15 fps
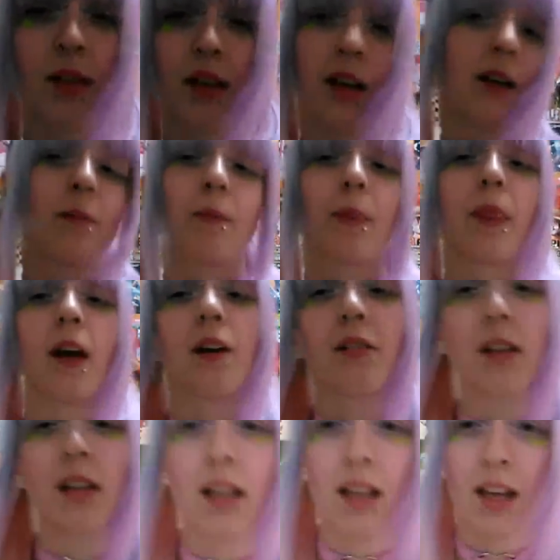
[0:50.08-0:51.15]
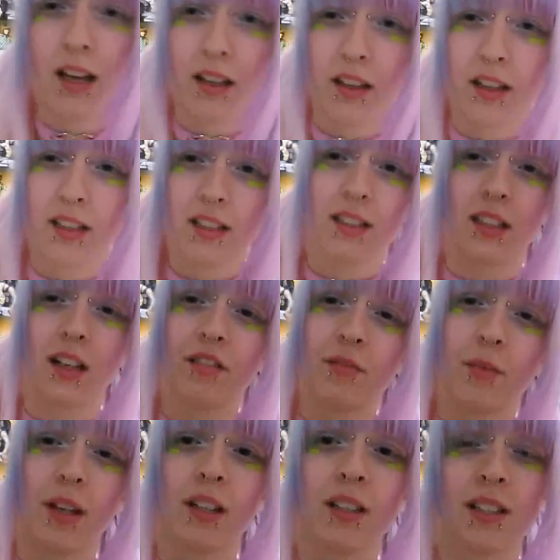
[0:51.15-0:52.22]
Like, I really like this stuff
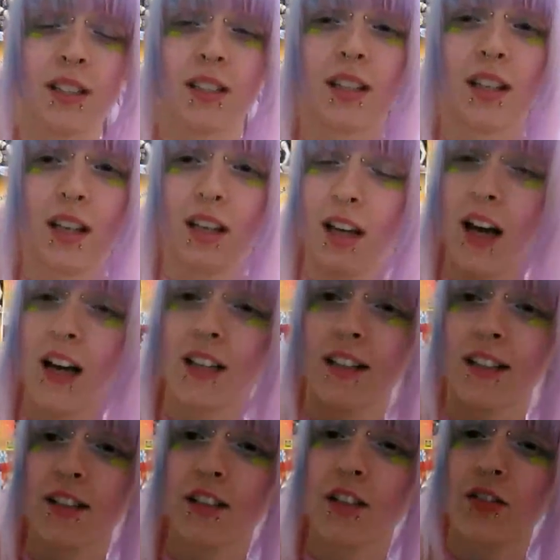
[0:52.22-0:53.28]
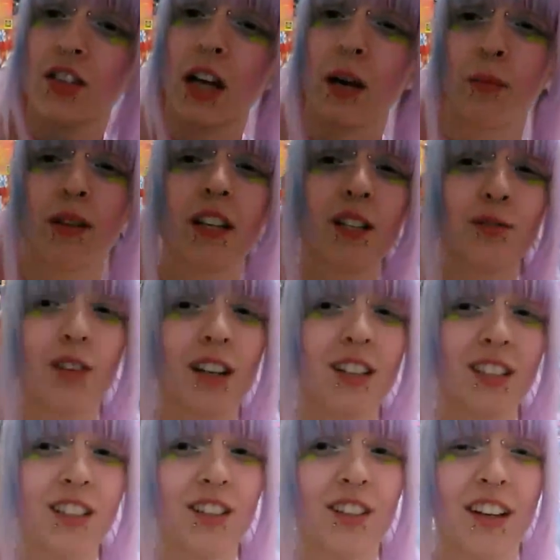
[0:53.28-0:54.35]
because like it has loads of Japanese
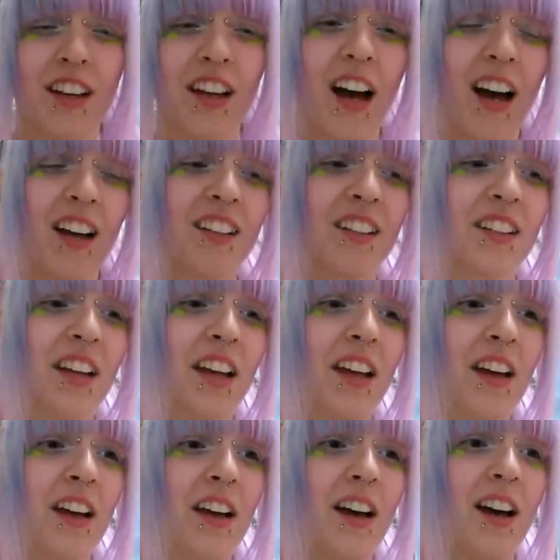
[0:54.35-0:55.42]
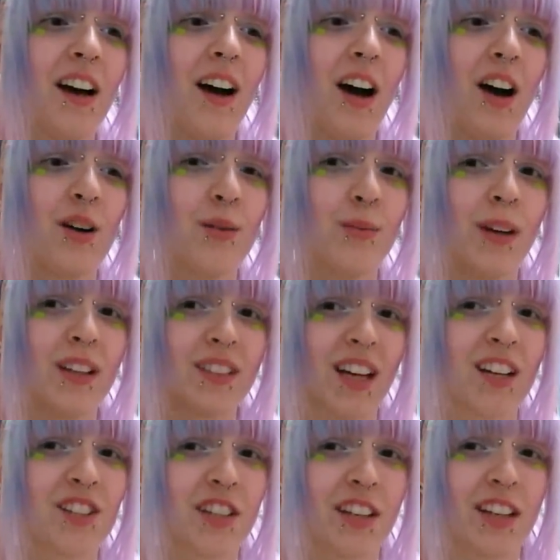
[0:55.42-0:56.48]
writing on it and it's
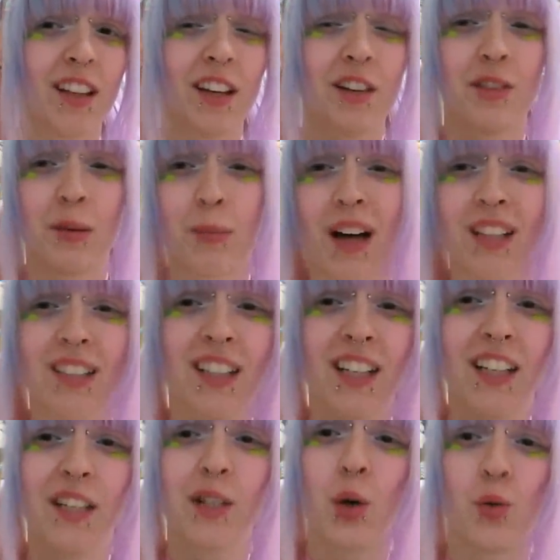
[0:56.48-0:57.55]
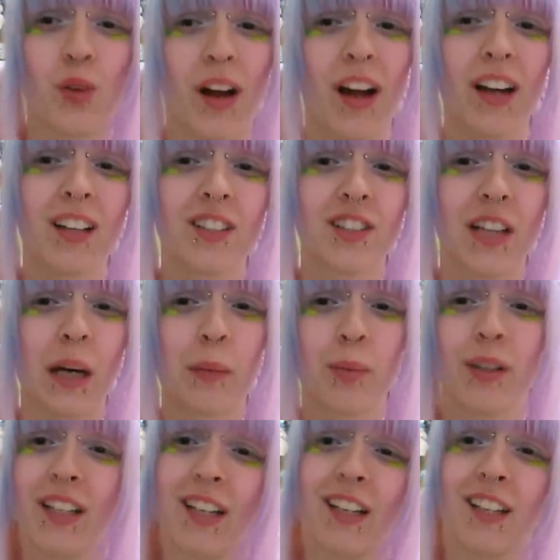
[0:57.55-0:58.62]
actually like grammatically correct
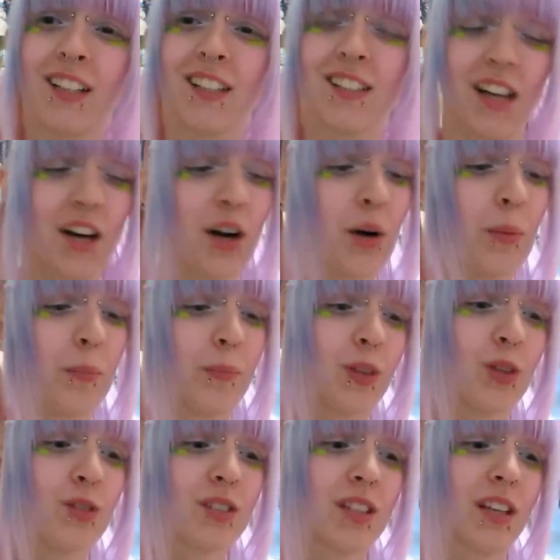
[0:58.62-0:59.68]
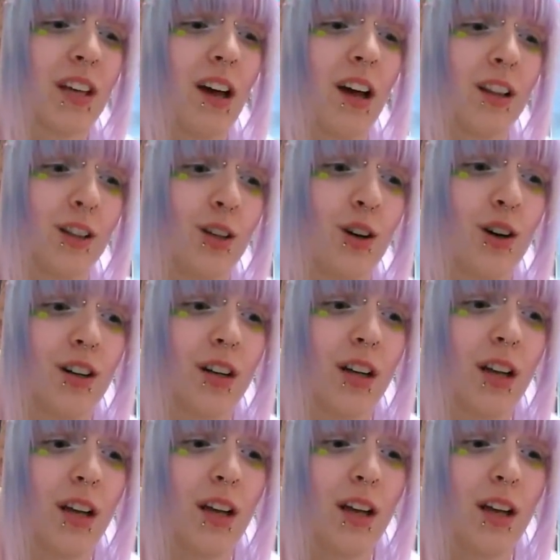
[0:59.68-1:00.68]
Japanese. You see it a lot